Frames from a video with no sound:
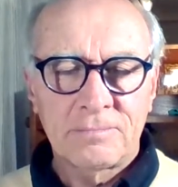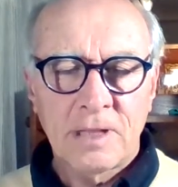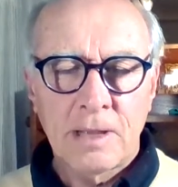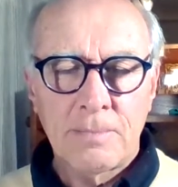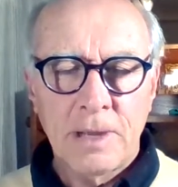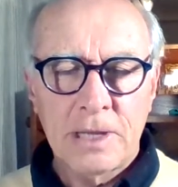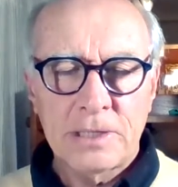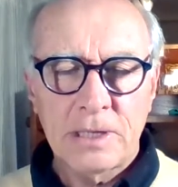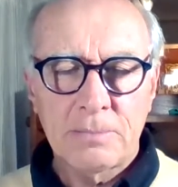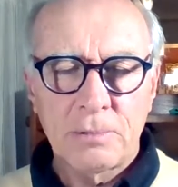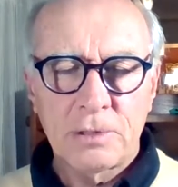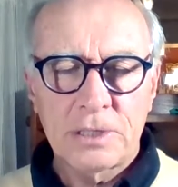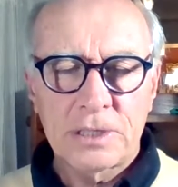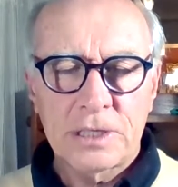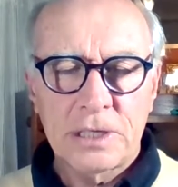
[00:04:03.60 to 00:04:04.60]
the amazing
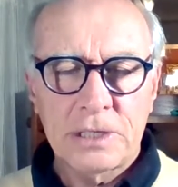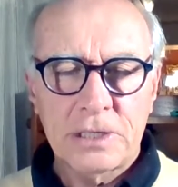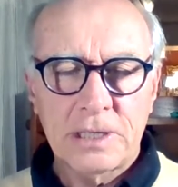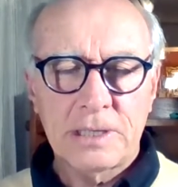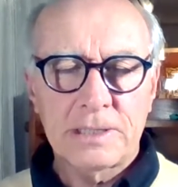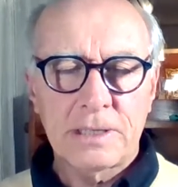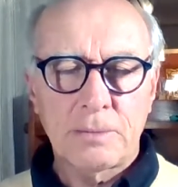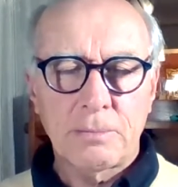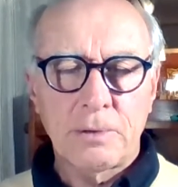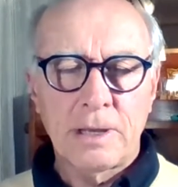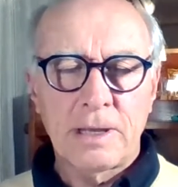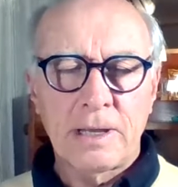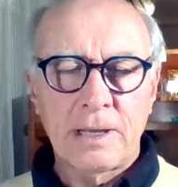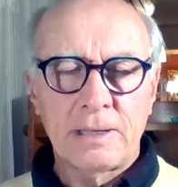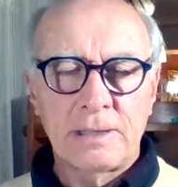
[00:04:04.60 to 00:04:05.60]
Buddhist teachings that
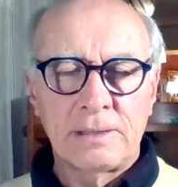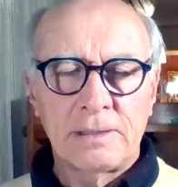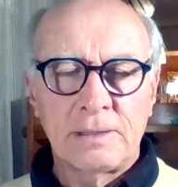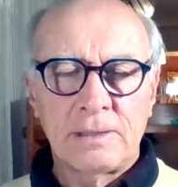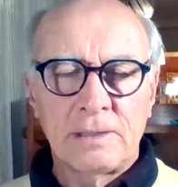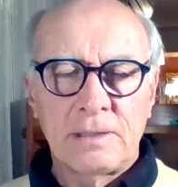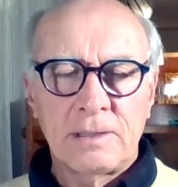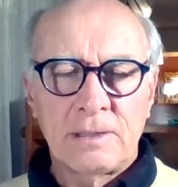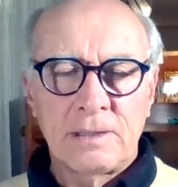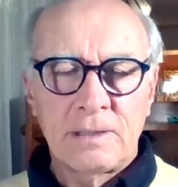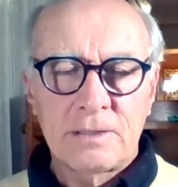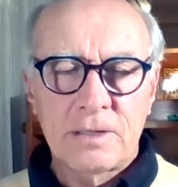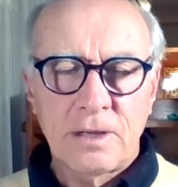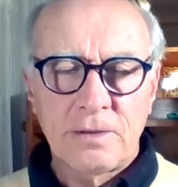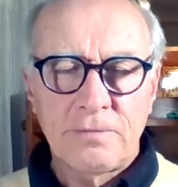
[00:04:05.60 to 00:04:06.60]
we're
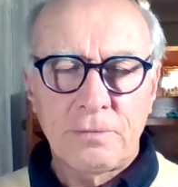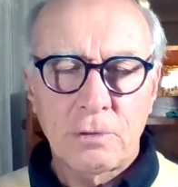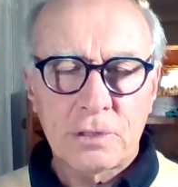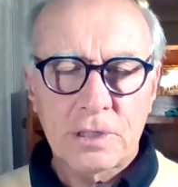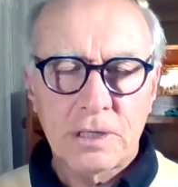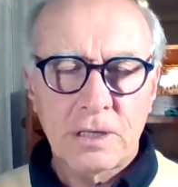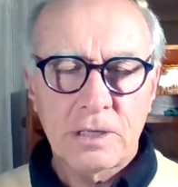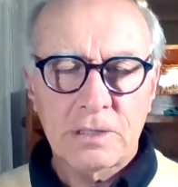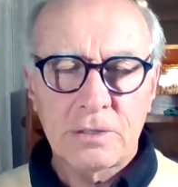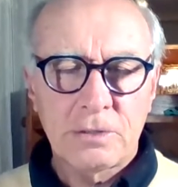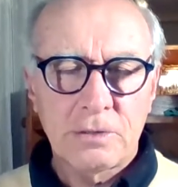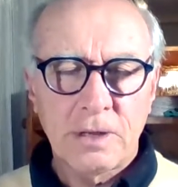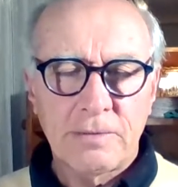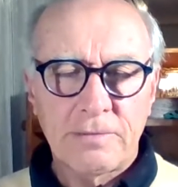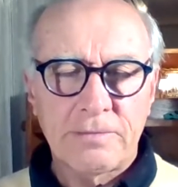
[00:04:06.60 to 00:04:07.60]
so fortunate
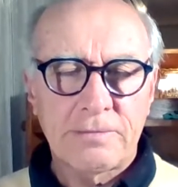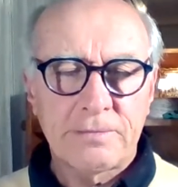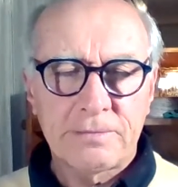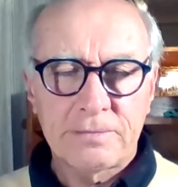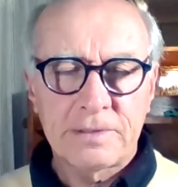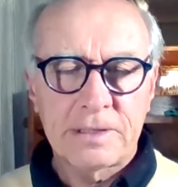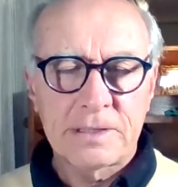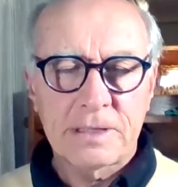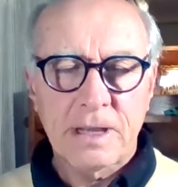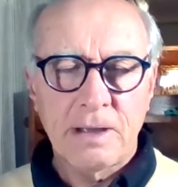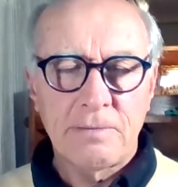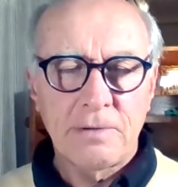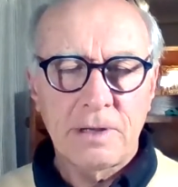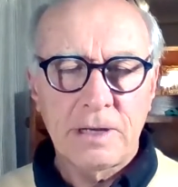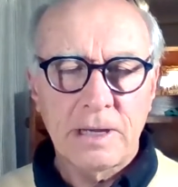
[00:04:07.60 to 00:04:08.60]
to have
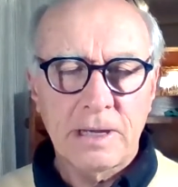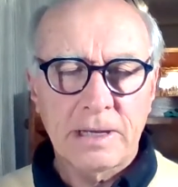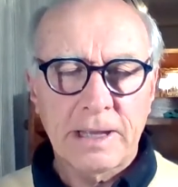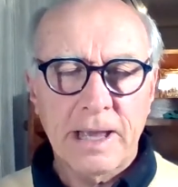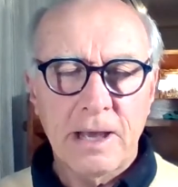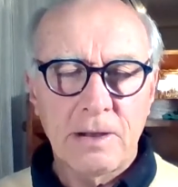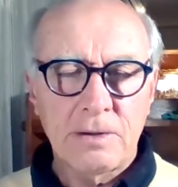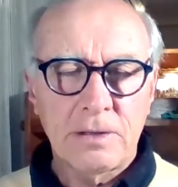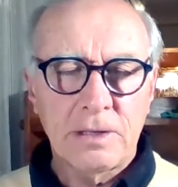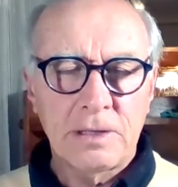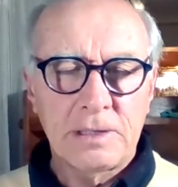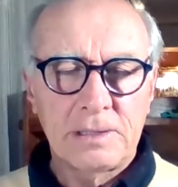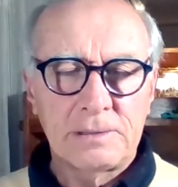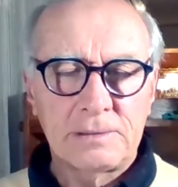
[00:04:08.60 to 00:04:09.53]
discovered and encountered.